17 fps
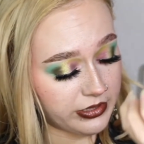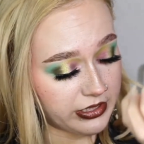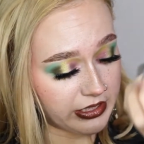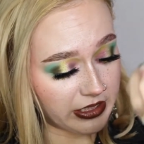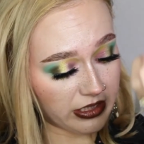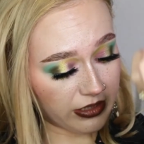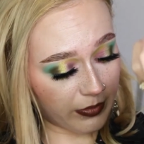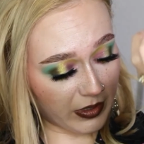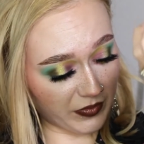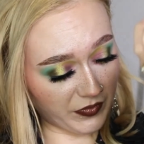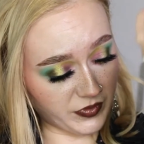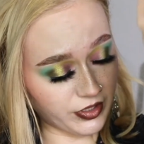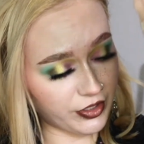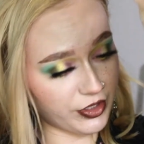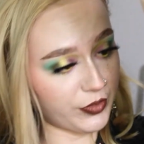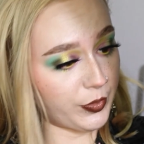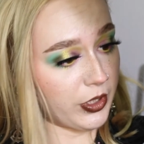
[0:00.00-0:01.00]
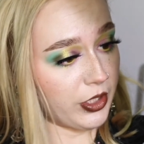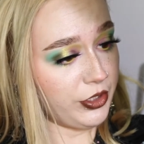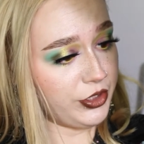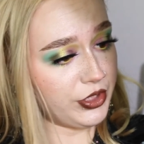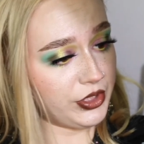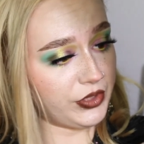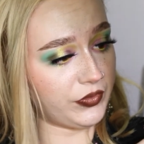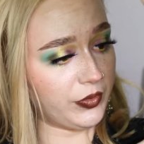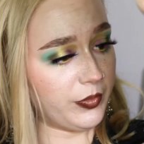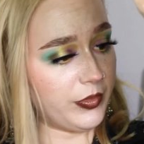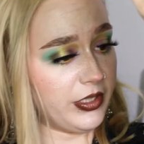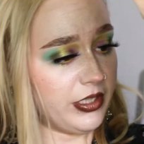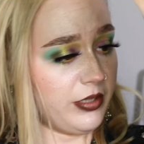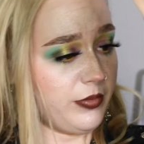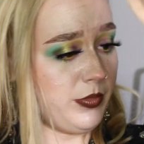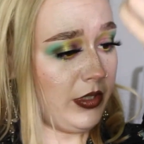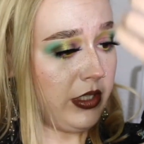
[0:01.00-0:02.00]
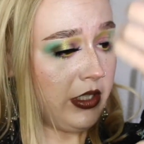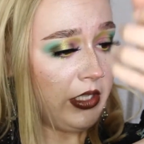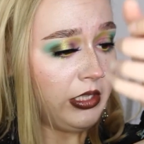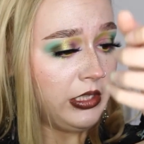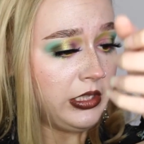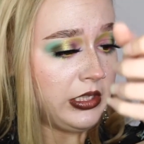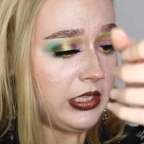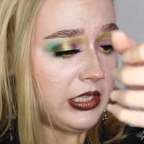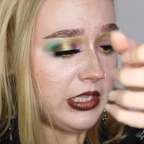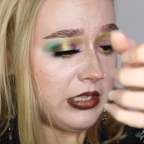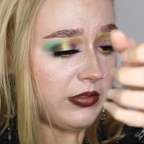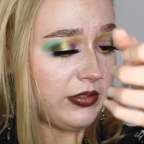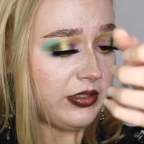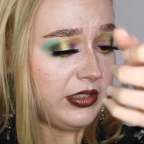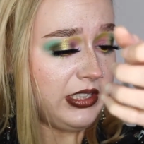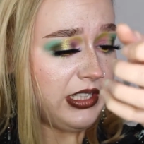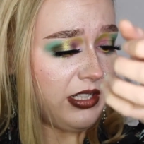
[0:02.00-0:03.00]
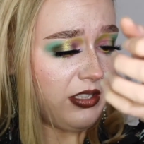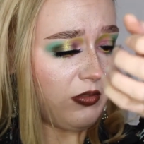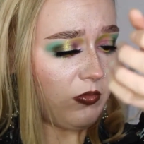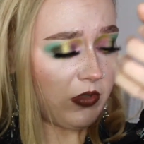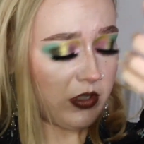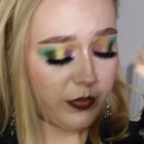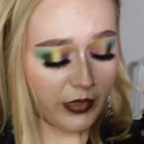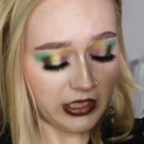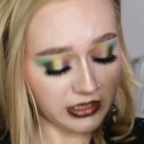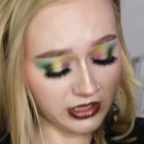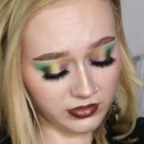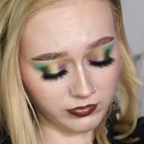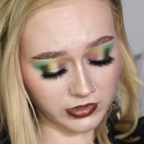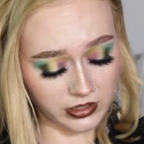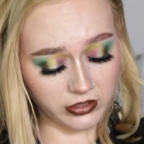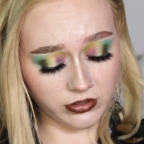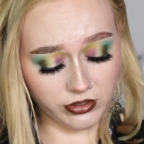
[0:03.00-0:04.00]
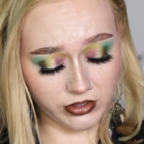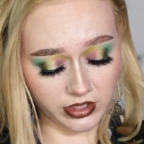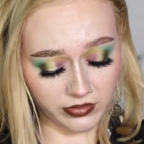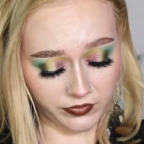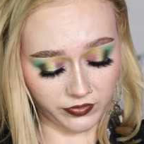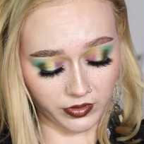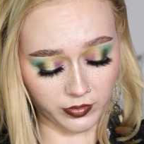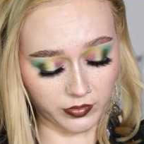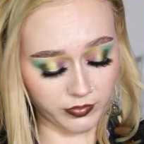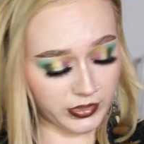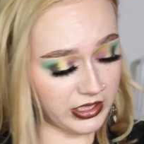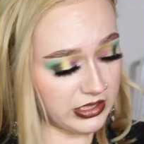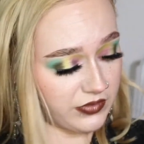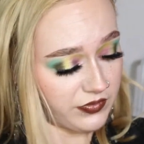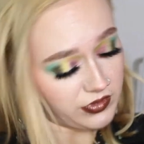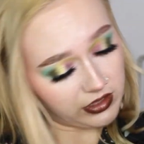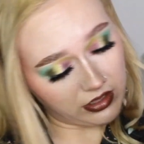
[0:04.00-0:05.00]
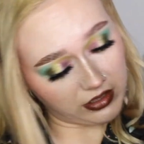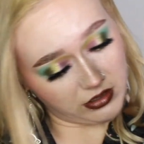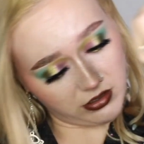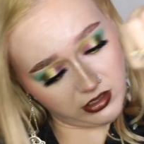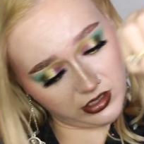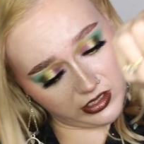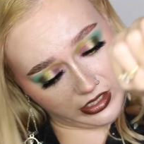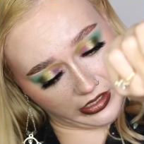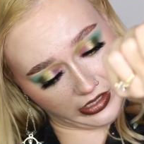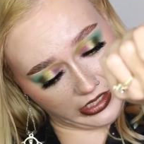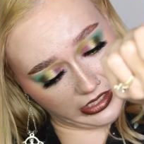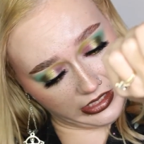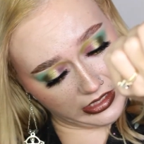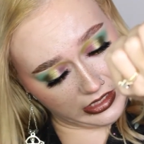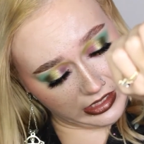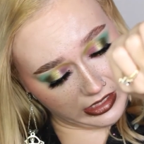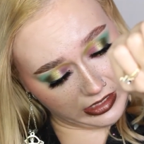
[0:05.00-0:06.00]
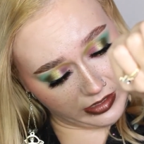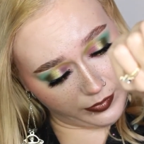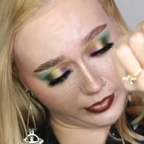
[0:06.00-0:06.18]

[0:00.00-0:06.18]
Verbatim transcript: This is my first purchase from them, and I really kind of want to buy some other stuff from them, because if it's as good as this has